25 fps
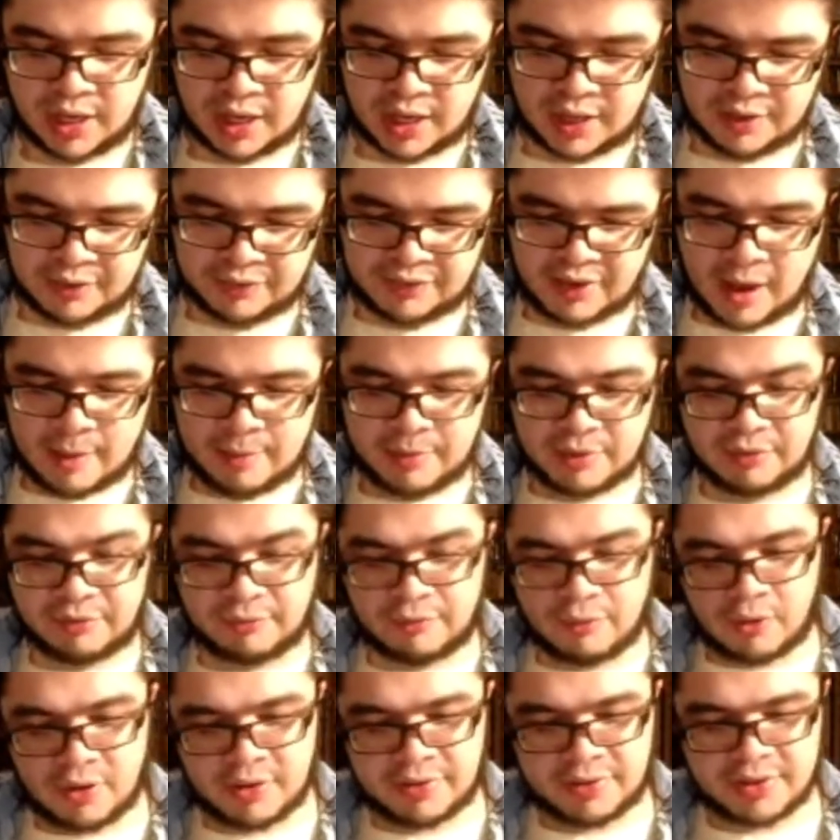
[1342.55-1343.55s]
in the top of the
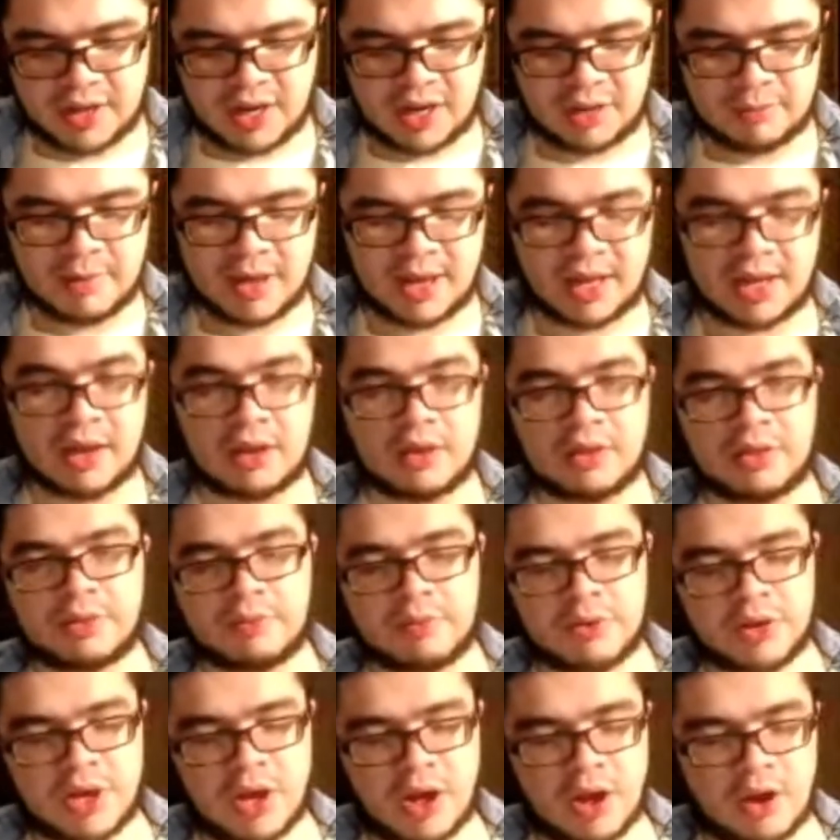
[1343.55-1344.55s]
fourth inning, making it
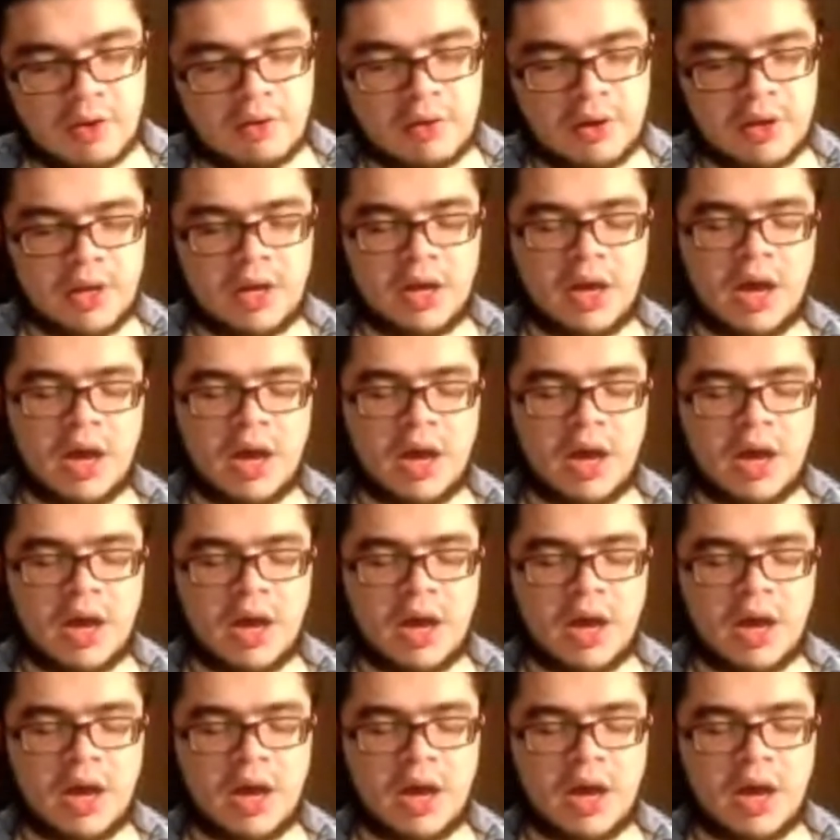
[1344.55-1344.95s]
3-0.